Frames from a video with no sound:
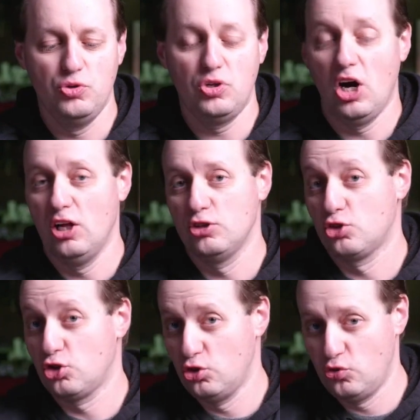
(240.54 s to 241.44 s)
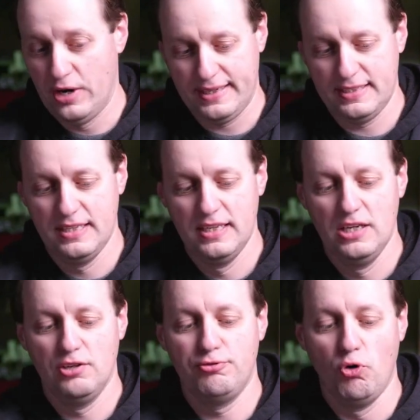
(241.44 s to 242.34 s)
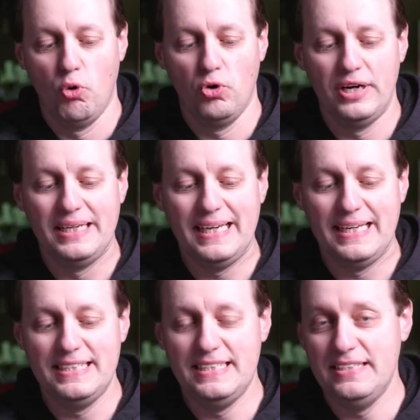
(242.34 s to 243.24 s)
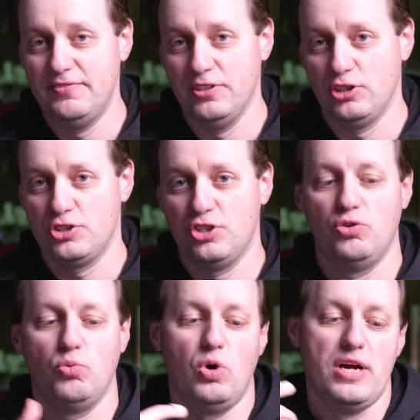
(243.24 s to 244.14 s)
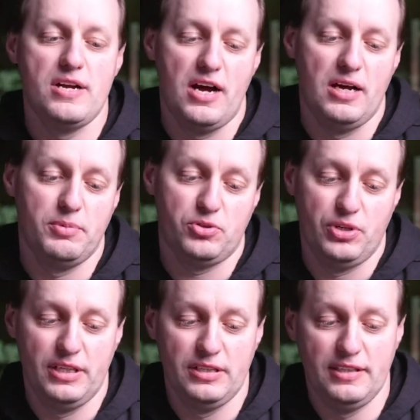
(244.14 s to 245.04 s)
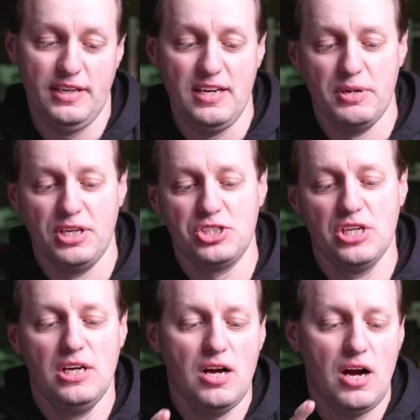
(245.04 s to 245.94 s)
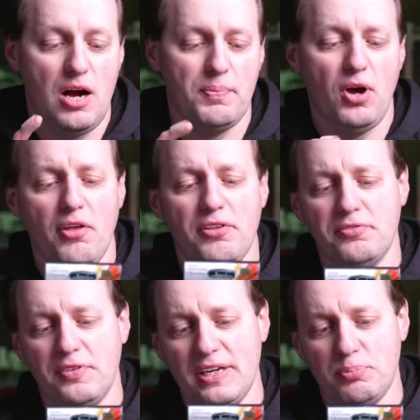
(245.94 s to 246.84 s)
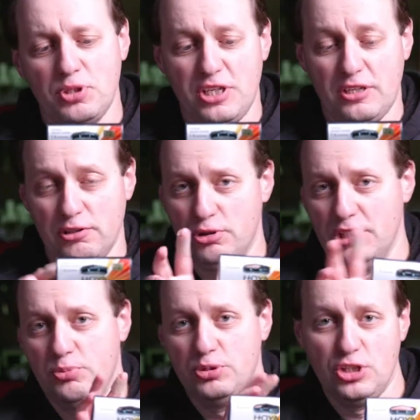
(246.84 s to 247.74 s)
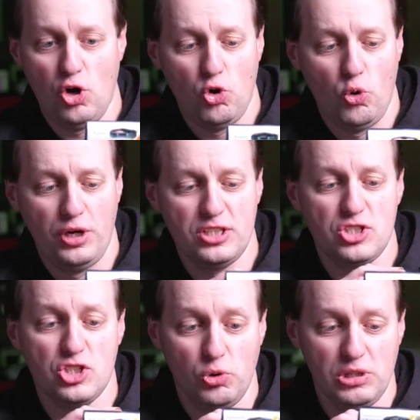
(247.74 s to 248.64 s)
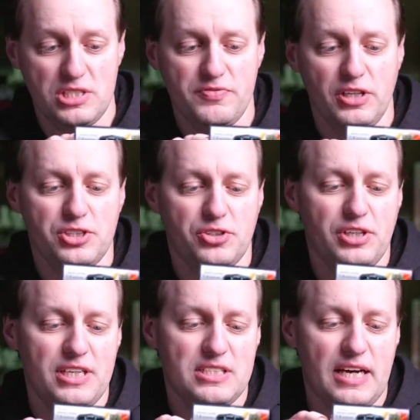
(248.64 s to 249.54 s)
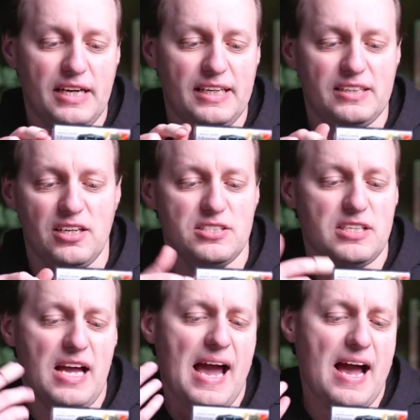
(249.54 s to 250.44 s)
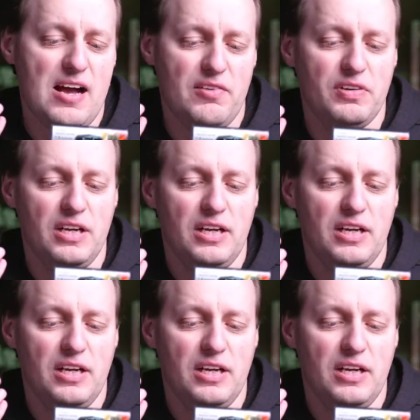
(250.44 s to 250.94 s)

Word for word: to color correct for an ND filter when I'm creating the image. Um, the other thing particularly with the Hoya Solas filter is that it does have